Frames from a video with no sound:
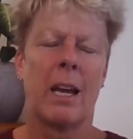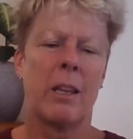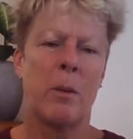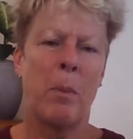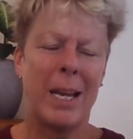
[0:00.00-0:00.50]

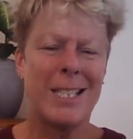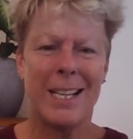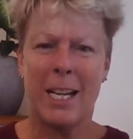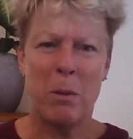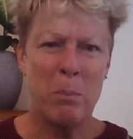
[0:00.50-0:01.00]
they're
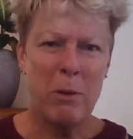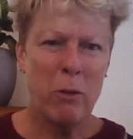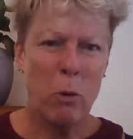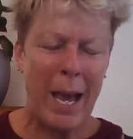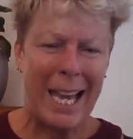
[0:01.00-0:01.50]
basically
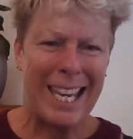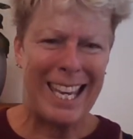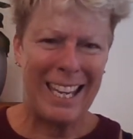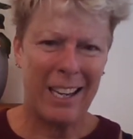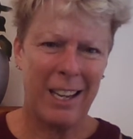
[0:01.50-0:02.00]

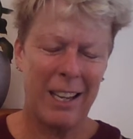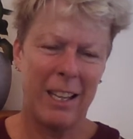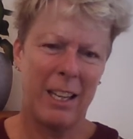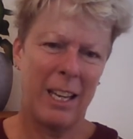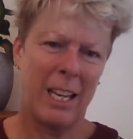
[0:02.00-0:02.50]
bivouacking
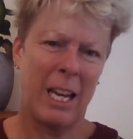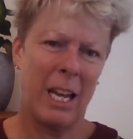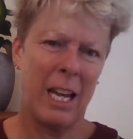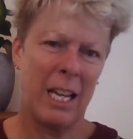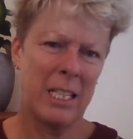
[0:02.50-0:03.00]

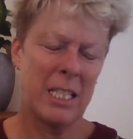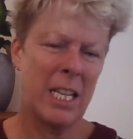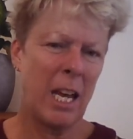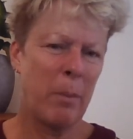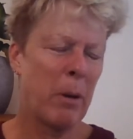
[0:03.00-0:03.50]
under
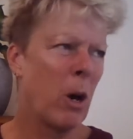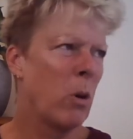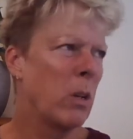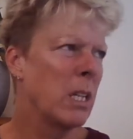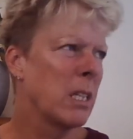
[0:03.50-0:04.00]

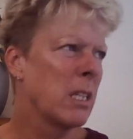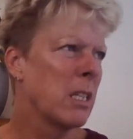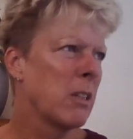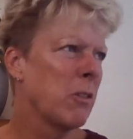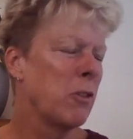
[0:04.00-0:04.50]
tarpaulins.
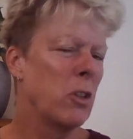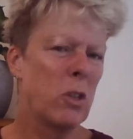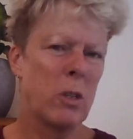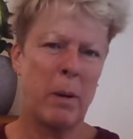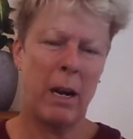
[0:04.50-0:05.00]
The
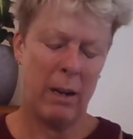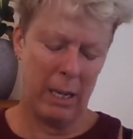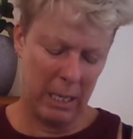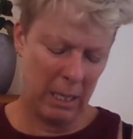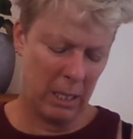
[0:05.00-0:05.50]
food
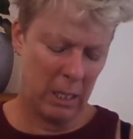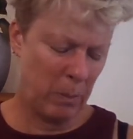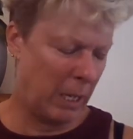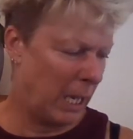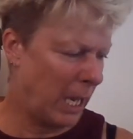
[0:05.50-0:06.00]
apparently that has
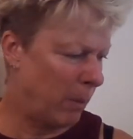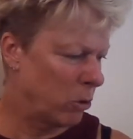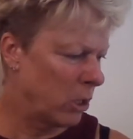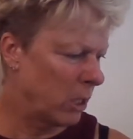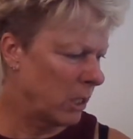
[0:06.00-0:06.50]
been
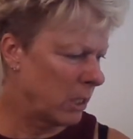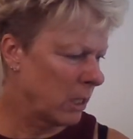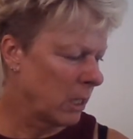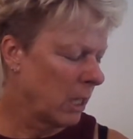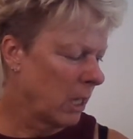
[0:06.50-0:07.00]
captured is
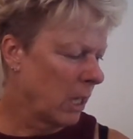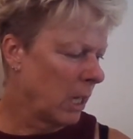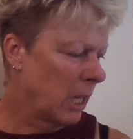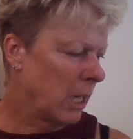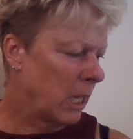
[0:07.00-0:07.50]

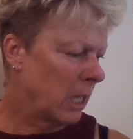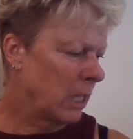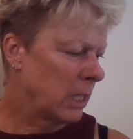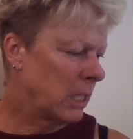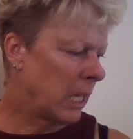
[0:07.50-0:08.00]

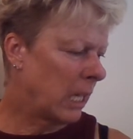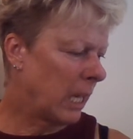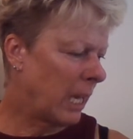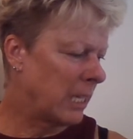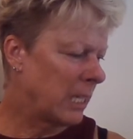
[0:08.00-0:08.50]

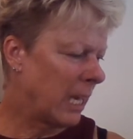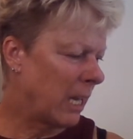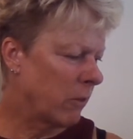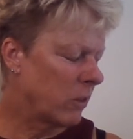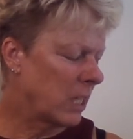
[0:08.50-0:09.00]
decades
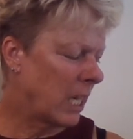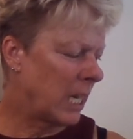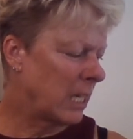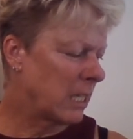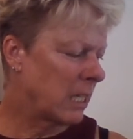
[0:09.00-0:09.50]
out of
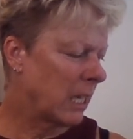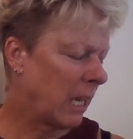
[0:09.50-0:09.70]
date.